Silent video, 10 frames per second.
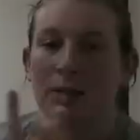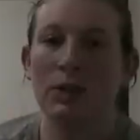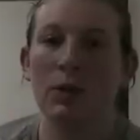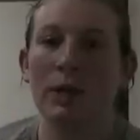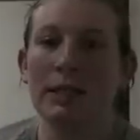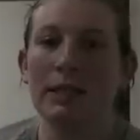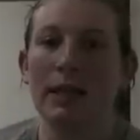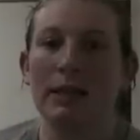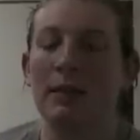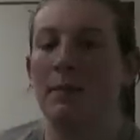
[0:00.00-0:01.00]
So it wasn't
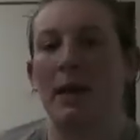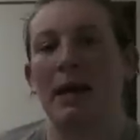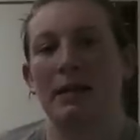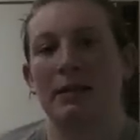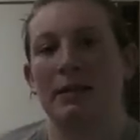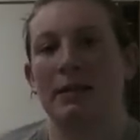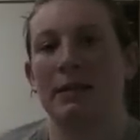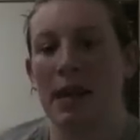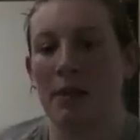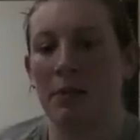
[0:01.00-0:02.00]
like the best
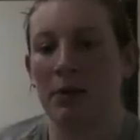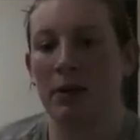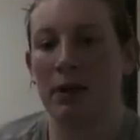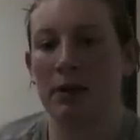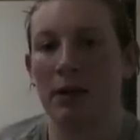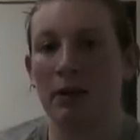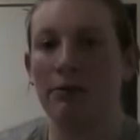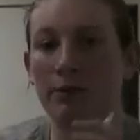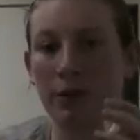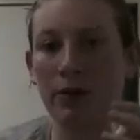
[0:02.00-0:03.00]
sample of
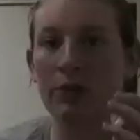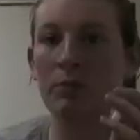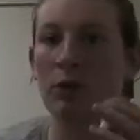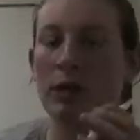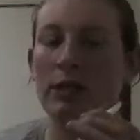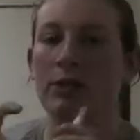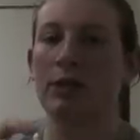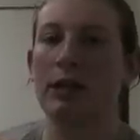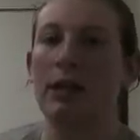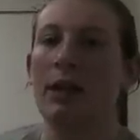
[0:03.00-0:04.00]
first morning
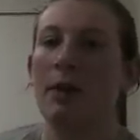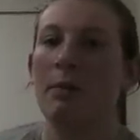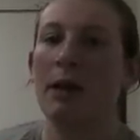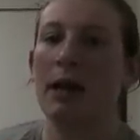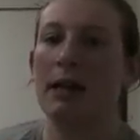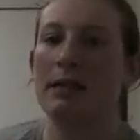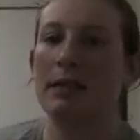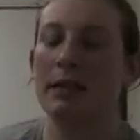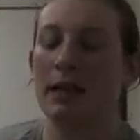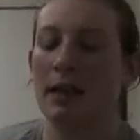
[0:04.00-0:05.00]
urine, but